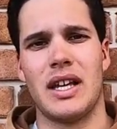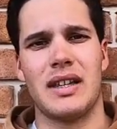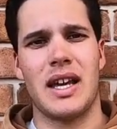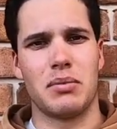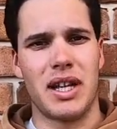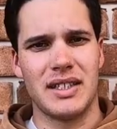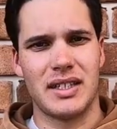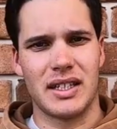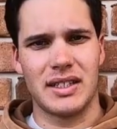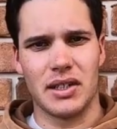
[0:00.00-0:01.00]
let that
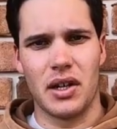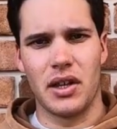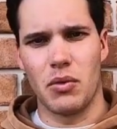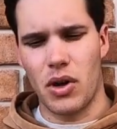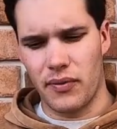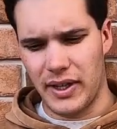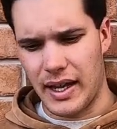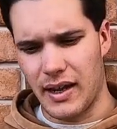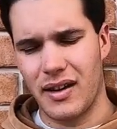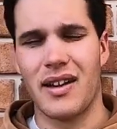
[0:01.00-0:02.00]
plastic slowly waft
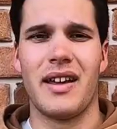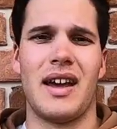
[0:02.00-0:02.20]
down,